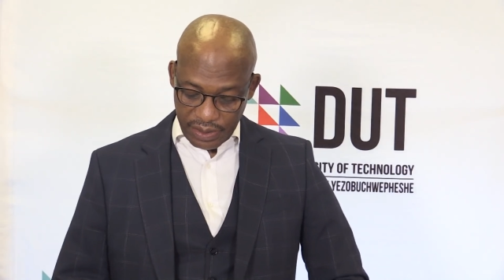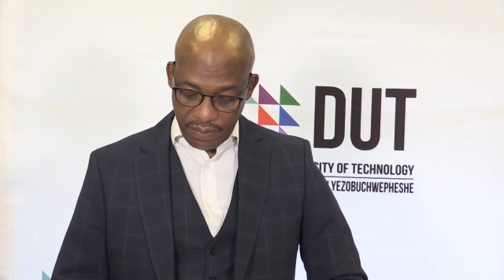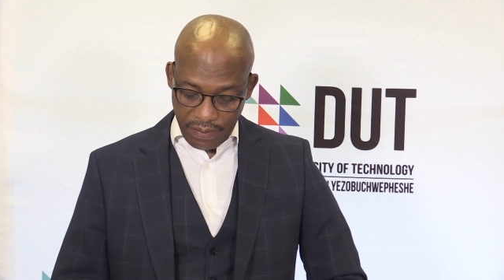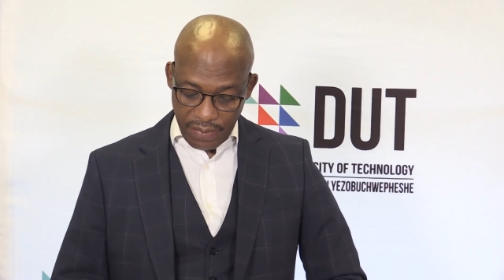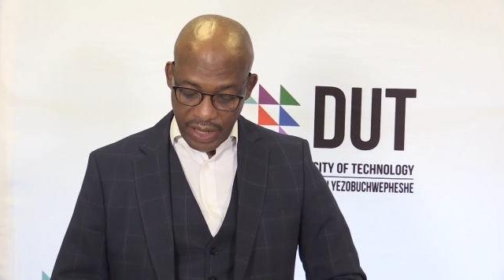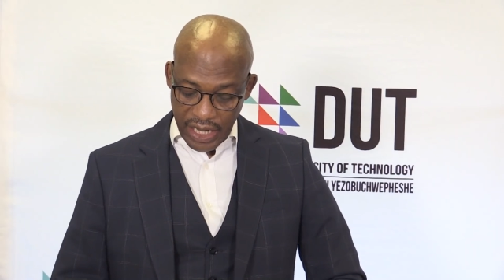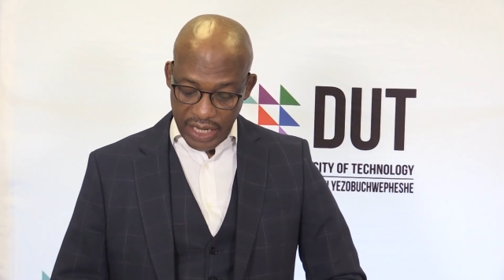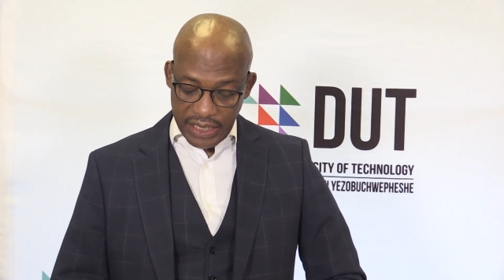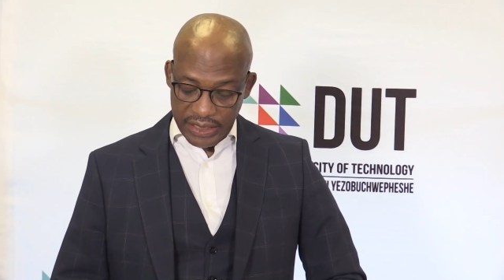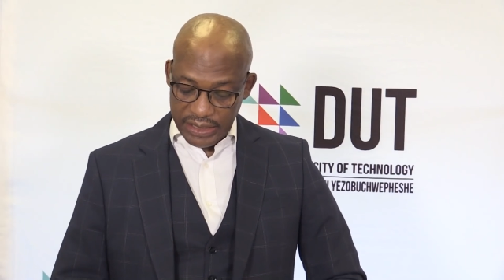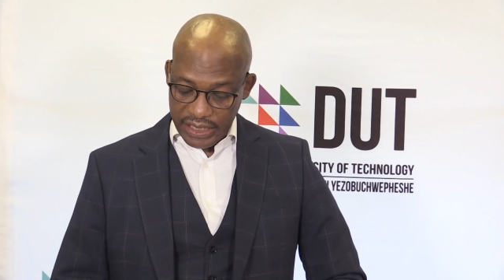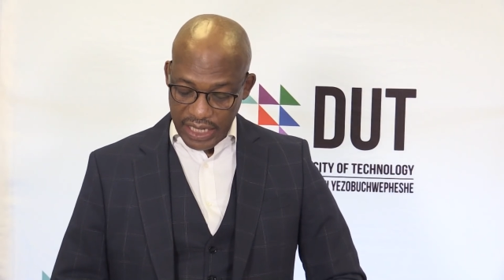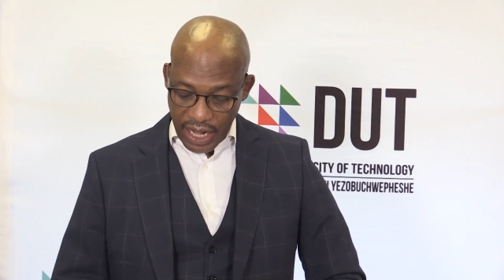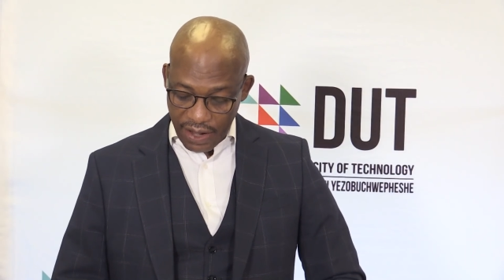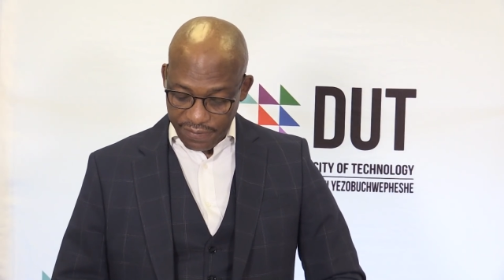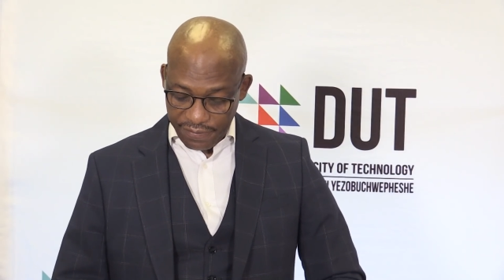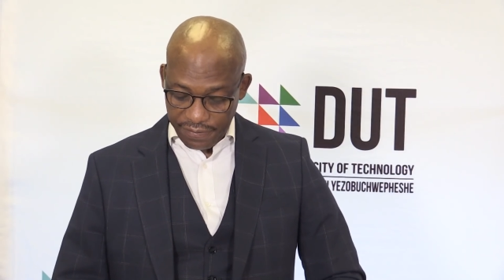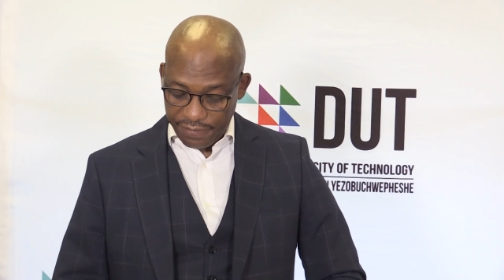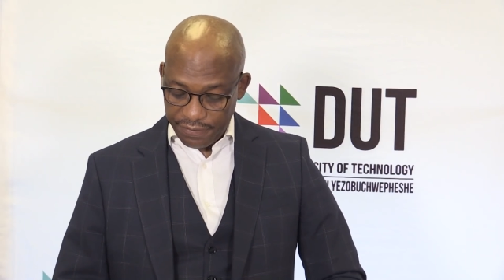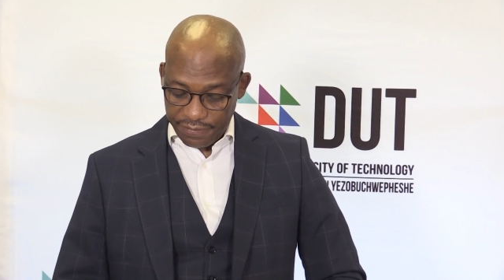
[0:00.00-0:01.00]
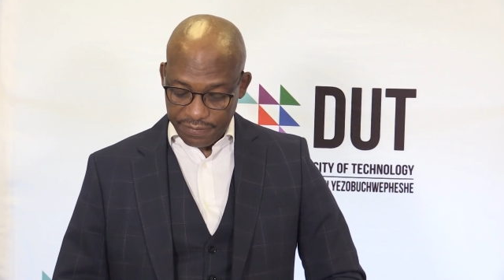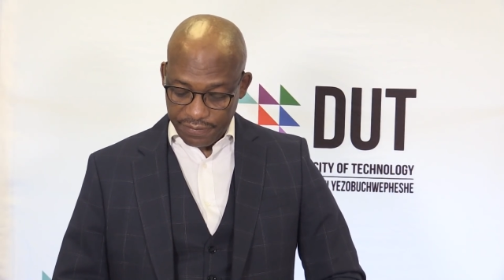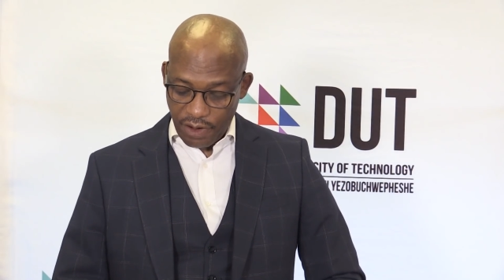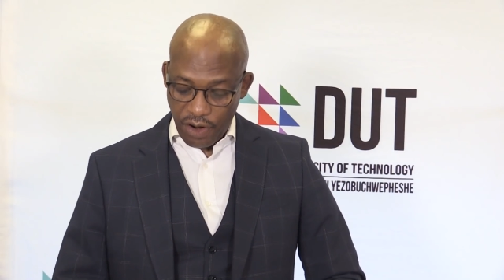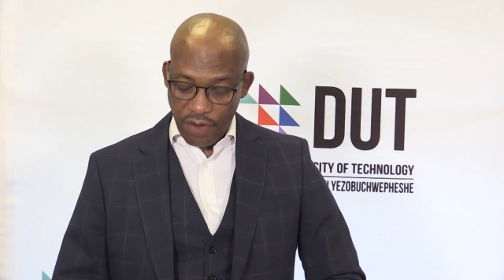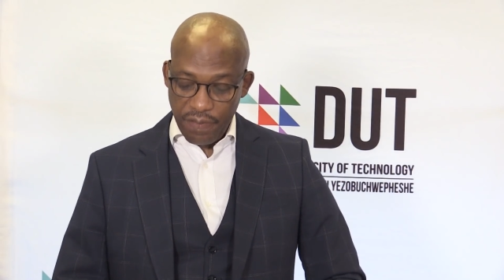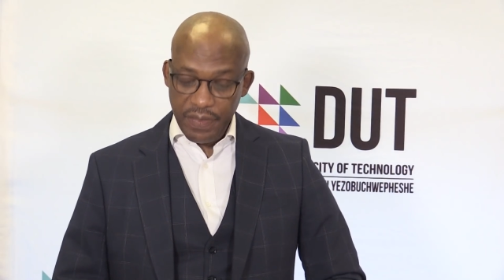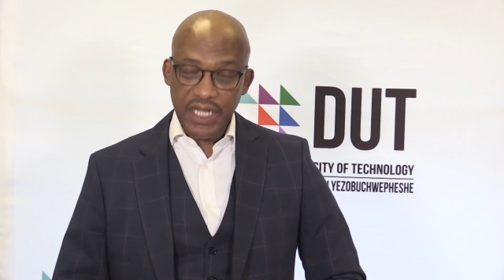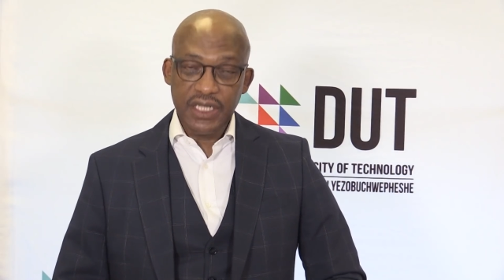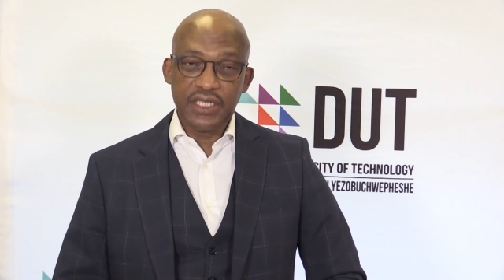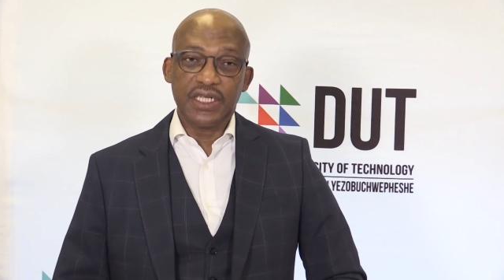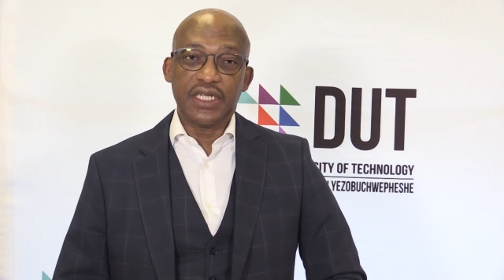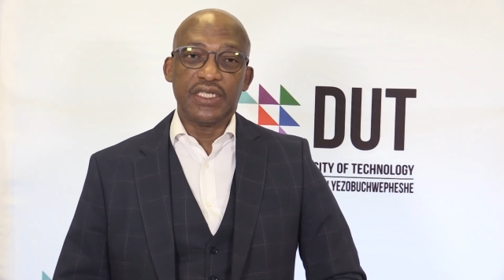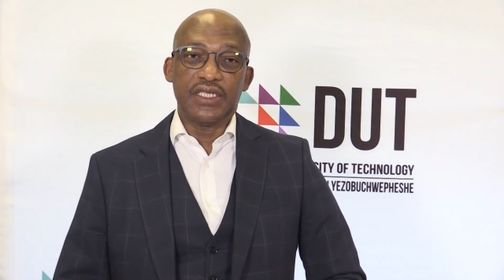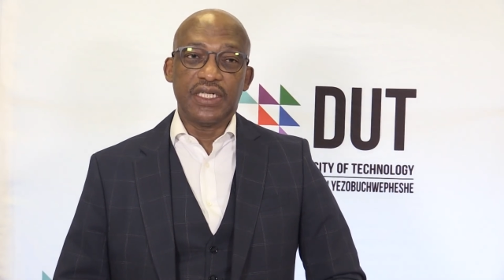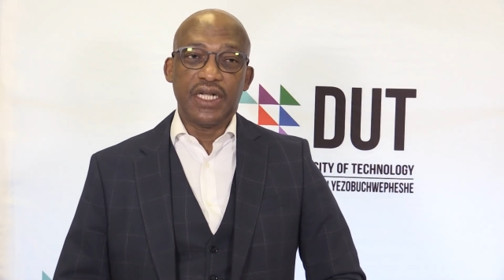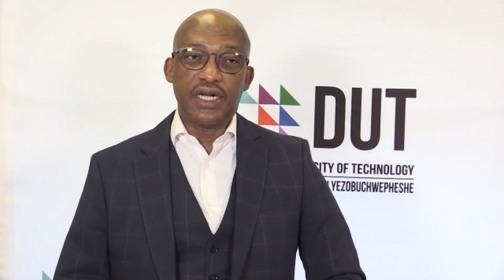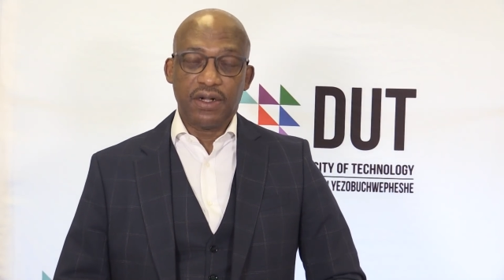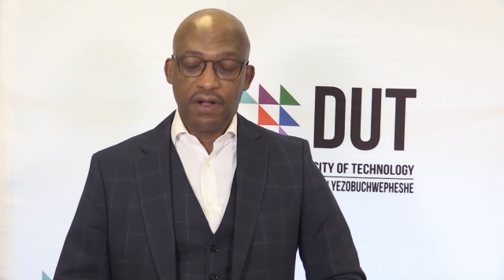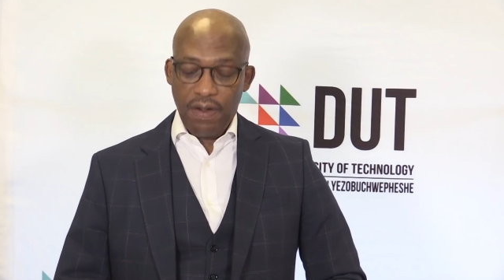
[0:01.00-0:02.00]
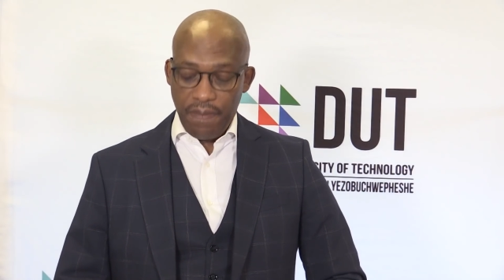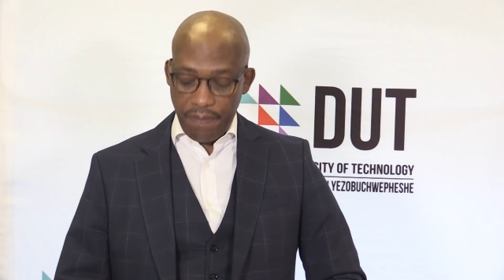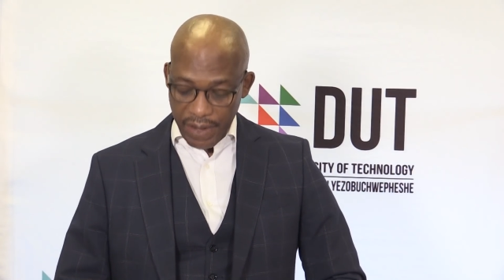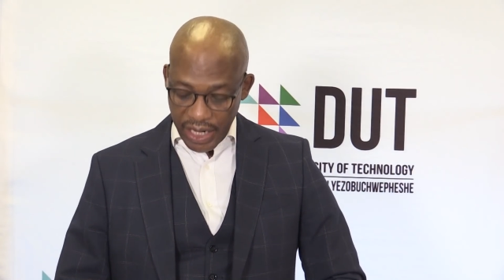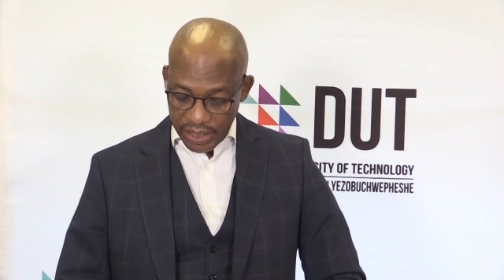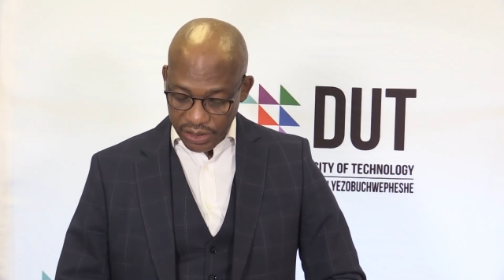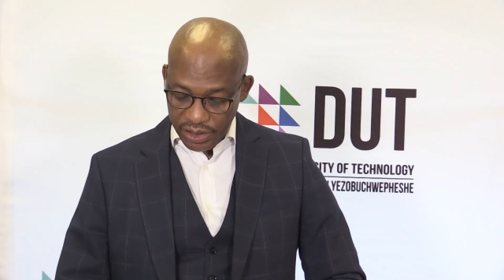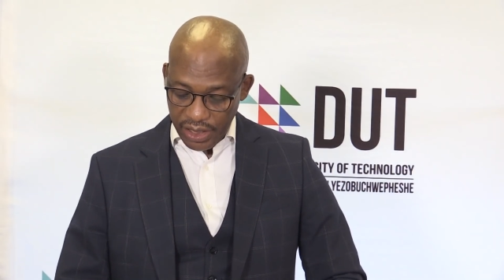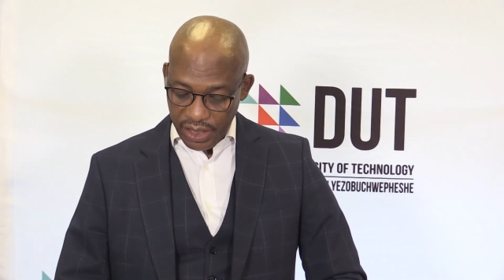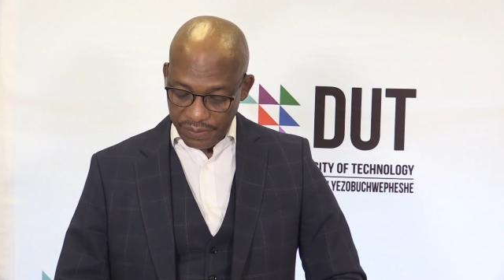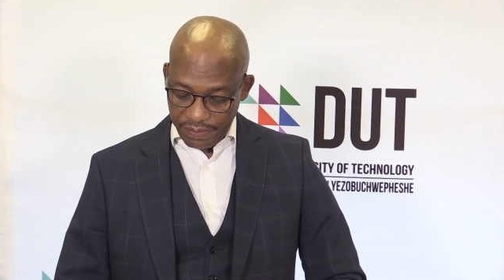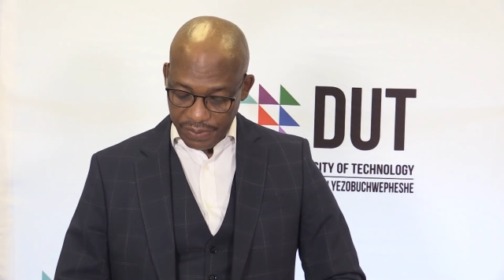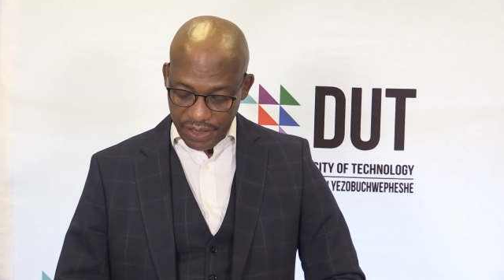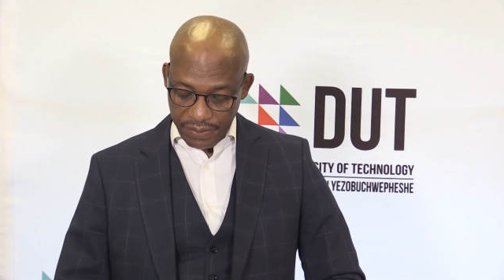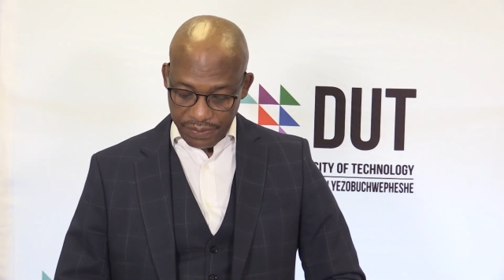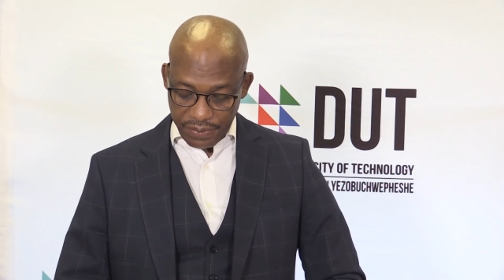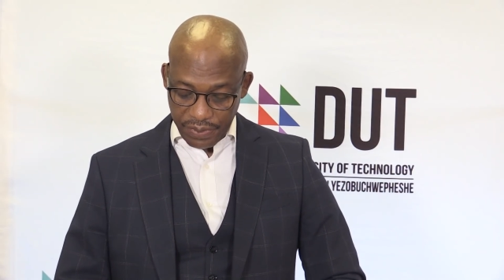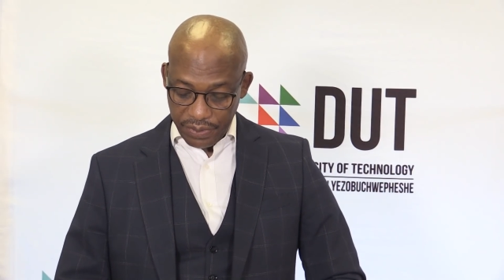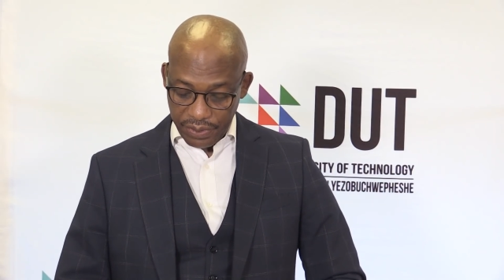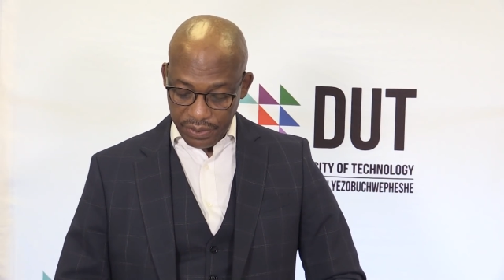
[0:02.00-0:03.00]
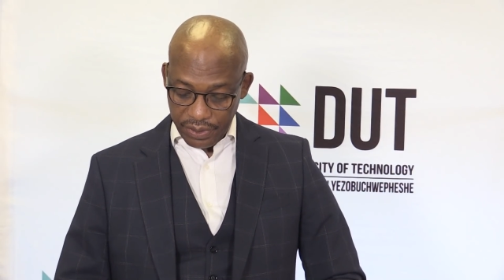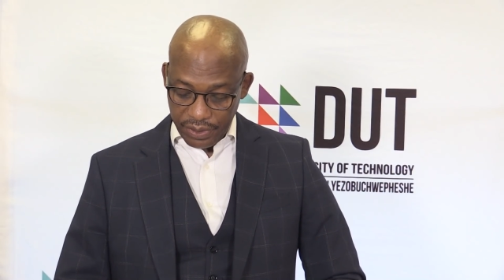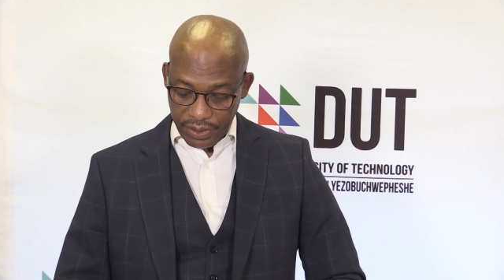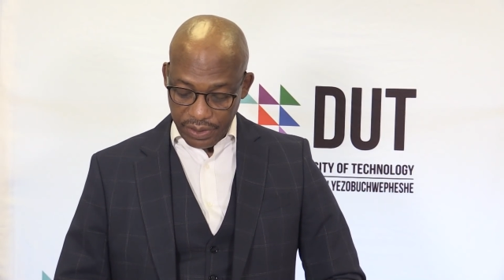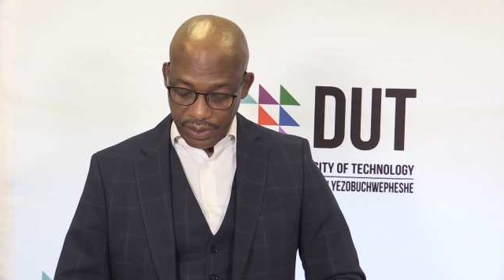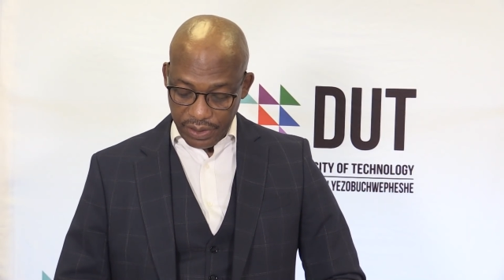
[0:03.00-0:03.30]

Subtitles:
many tough, committed, and compassionate people